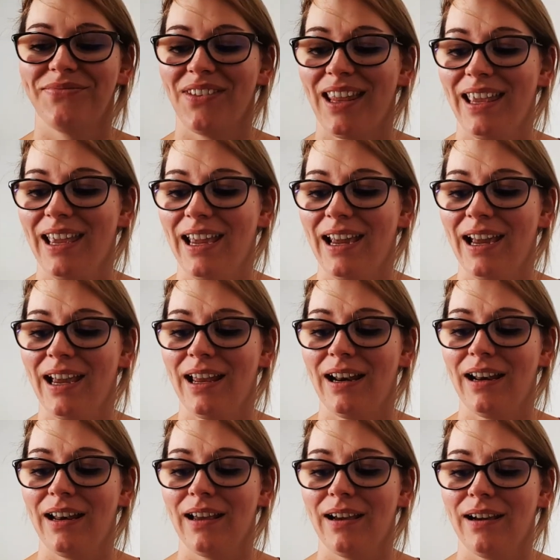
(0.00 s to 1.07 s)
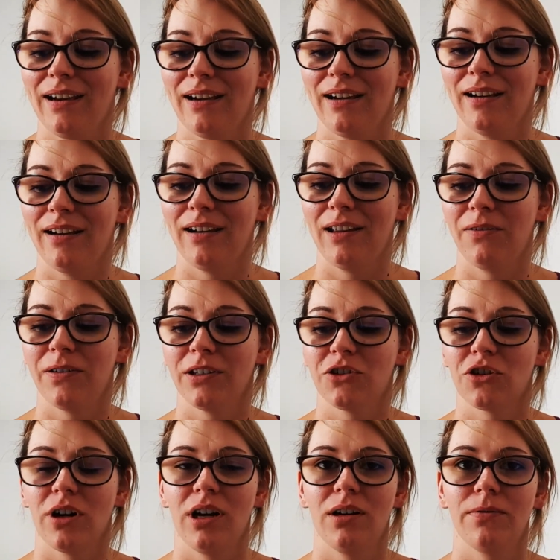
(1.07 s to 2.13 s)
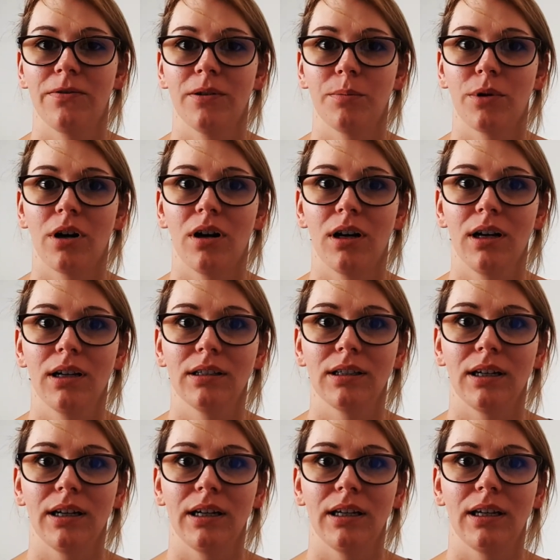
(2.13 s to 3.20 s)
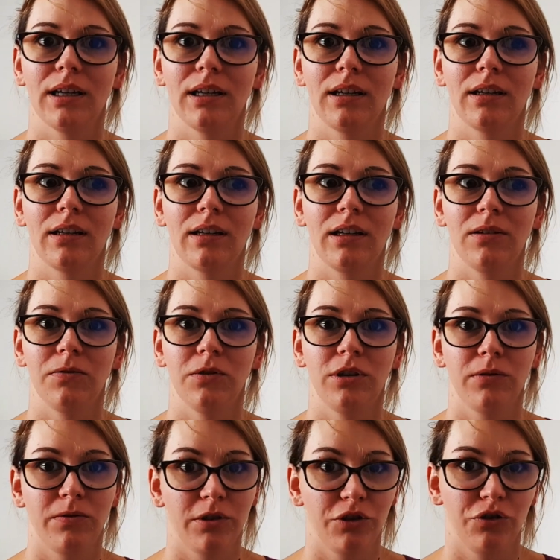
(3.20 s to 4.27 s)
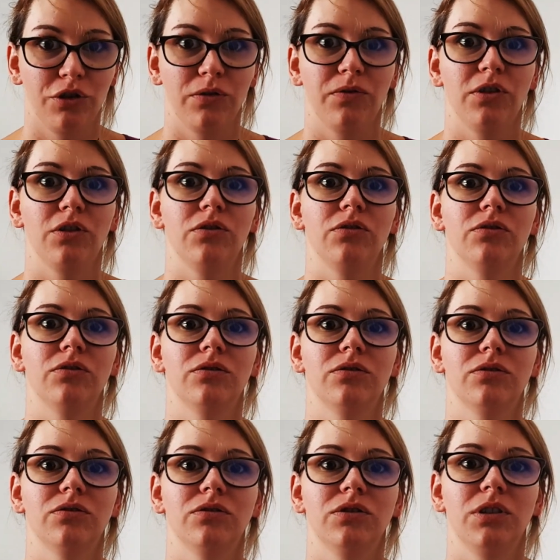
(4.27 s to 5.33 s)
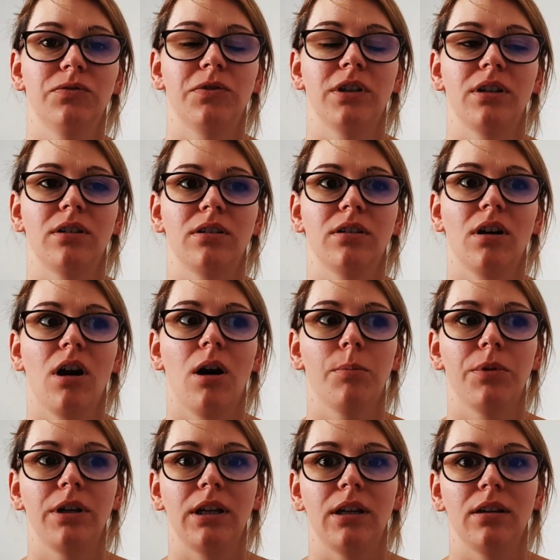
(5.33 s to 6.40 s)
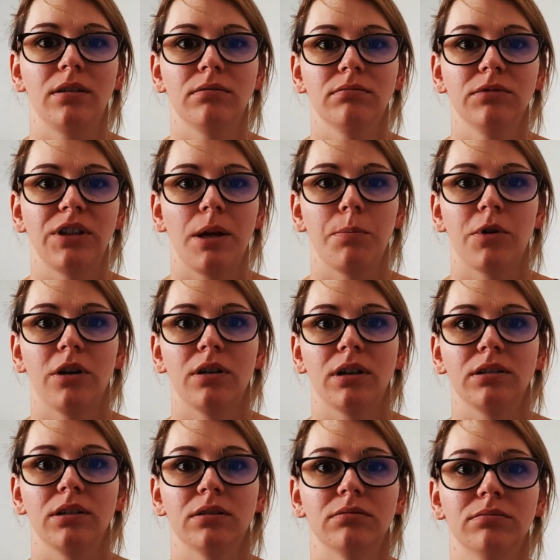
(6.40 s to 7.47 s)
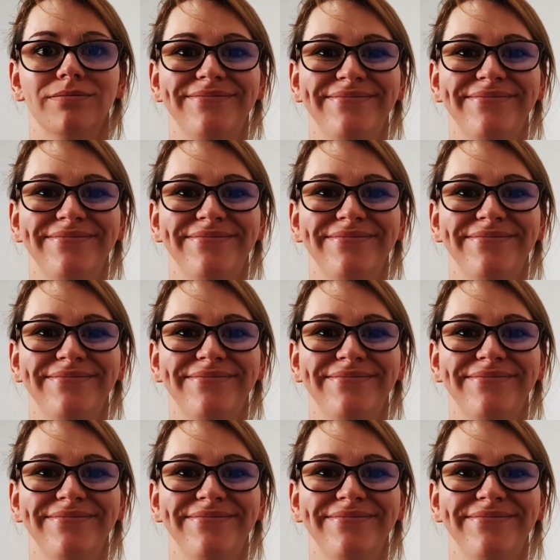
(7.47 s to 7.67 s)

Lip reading: And if I try a different product, I can give you a different review. Different company, same product though.